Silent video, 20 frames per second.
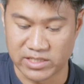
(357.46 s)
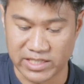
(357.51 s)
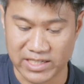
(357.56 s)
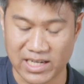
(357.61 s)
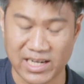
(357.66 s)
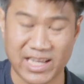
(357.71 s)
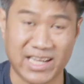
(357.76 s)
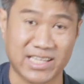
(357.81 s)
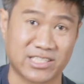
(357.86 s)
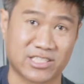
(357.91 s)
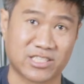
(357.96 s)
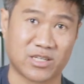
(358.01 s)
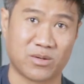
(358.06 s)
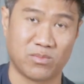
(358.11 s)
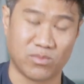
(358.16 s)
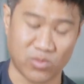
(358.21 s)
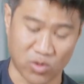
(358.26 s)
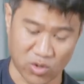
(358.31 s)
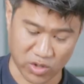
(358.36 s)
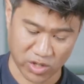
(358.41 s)
deglaze some
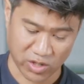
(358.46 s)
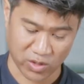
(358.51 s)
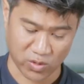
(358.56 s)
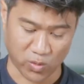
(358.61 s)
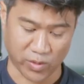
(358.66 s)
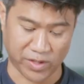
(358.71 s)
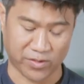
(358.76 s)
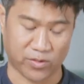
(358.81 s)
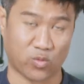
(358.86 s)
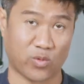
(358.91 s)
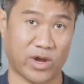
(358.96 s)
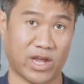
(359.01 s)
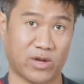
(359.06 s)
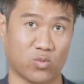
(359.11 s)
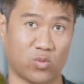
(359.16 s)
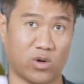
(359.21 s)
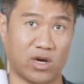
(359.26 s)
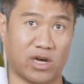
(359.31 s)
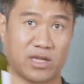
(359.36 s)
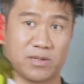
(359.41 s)
more with red
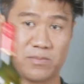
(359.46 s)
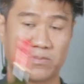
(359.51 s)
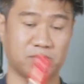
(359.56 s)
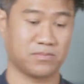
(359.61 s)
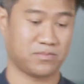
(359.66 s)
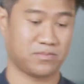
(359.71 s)
wine.